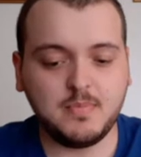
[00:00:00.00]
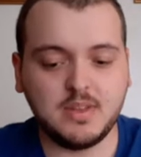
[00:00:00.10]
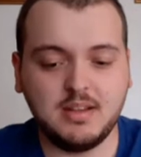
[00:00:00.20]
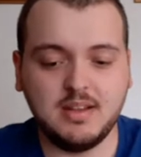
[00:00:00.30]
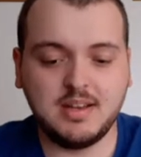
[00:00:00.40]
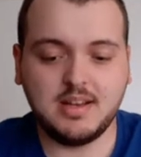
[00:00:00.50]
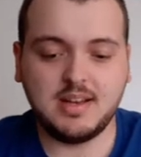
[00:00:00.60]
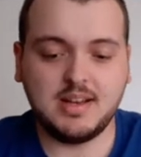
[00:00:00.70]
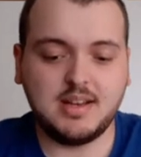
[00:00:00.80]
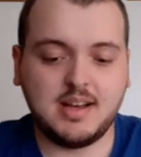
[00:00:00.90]
the
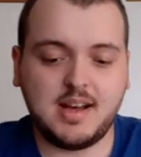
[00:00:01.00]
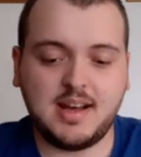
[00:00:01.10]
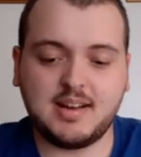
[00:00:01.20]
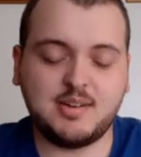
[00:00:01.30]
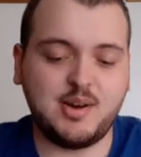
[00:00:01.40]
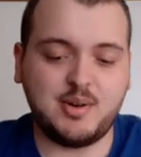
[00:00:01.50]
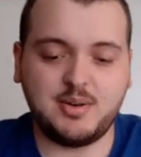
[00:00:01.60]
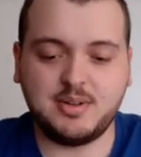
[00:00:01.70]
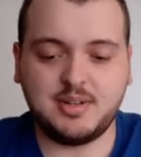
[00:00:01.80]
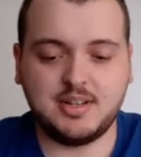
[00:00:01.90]
handle. I don't know.
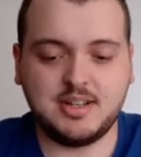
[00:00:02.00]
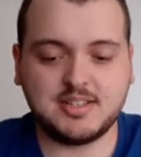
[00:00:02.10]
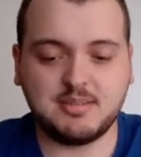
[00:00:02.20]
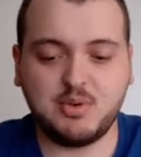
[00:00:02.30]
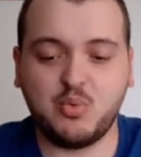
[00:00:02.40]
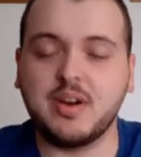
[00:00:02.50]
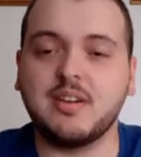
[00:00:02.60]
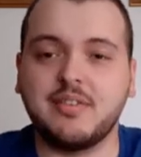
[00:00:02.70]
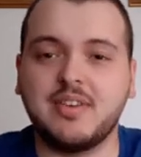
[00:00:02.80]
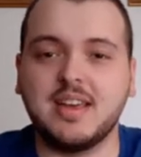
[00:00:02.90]
And of course, it's gonna be
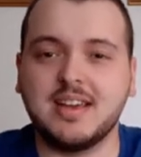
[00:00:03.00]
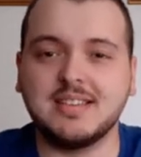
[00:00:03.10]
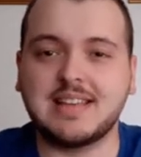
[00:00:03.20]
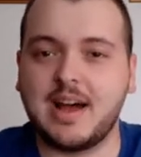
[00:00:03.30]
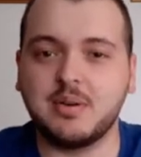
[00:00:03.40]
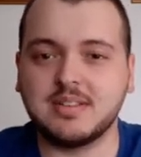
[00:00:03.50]
weird if he is how